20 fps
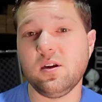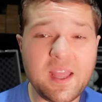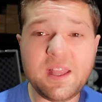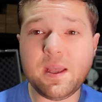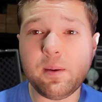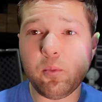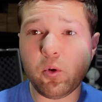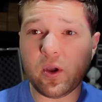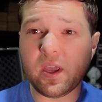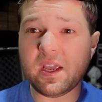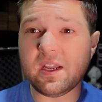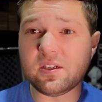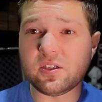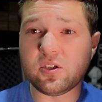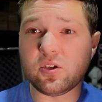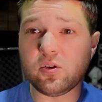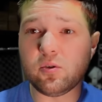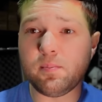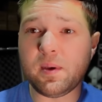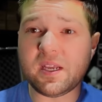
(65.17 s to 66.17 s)
And then we'll get
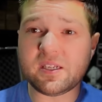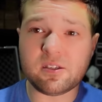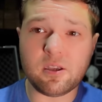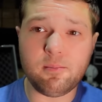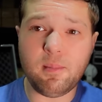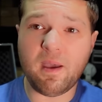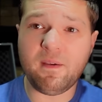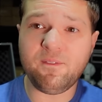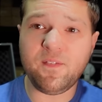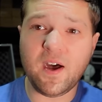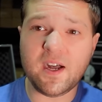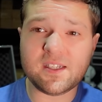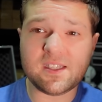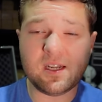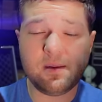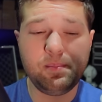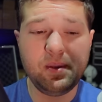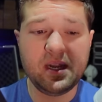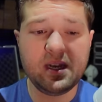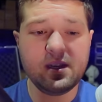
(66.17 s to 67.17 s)
into basically my thoughts
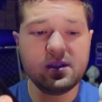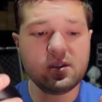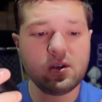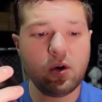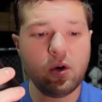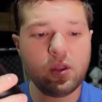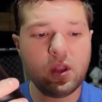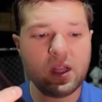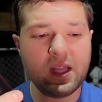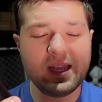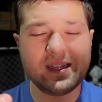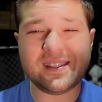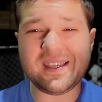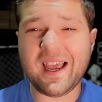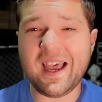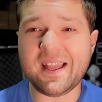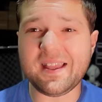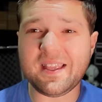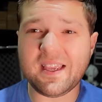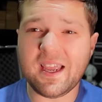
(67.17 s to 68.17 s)
and opinions on the lights
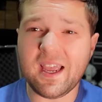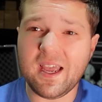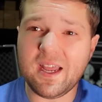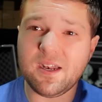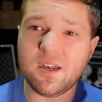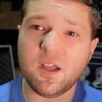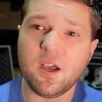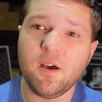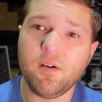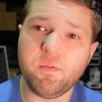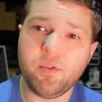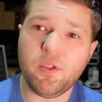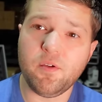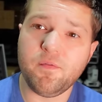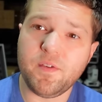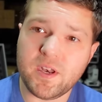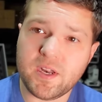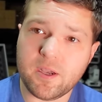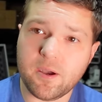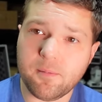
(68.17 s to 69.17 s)
at the end of the
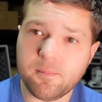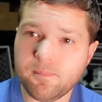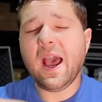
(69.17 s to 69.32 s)
video.